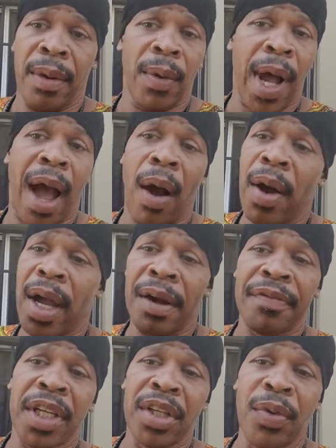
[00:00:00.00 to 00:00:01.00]

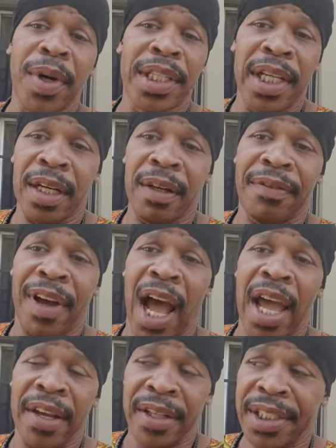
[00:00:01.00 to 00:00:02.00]
however you
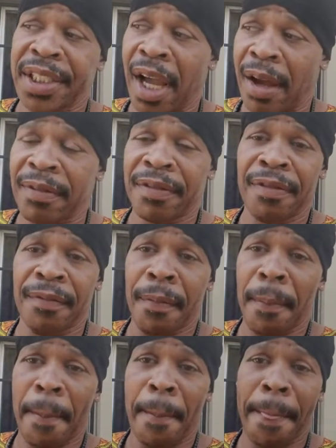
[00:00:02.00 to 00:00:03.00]
identify yourself.
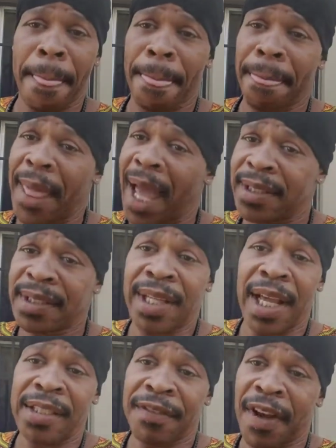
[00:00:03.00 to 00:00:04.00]

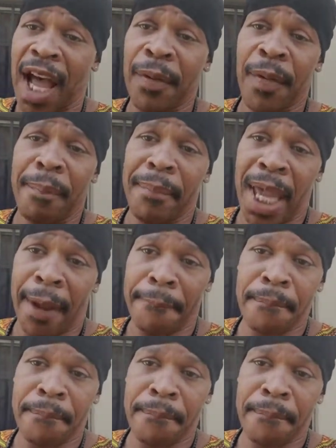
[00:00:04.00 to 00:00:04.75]
That's fine with me.